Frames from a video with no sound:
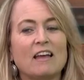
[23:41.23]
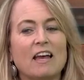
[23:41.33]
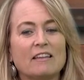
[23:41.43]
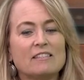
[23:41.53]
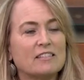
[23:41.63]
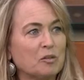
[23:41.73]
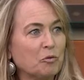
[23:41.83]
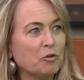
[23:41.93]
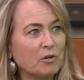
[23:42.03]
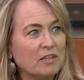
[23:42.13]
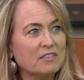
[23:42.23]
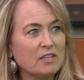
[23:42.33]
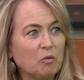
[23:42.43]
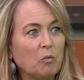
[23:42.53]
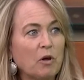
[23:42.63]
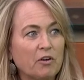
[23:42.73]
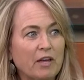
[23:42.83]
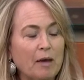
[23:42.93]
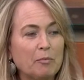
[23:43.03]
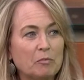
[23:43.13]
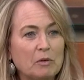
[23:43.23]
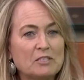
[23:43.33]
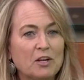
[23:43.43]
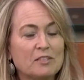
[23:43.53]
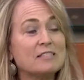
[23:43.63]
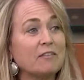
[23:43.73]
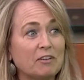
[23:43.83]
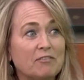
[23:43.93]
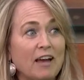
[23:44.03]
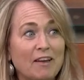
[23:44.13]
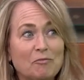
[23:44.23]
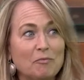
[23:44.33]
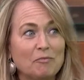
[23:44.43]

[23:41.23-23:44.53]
at the Sycamore Grill in Delaware Water Gap, and we taught 75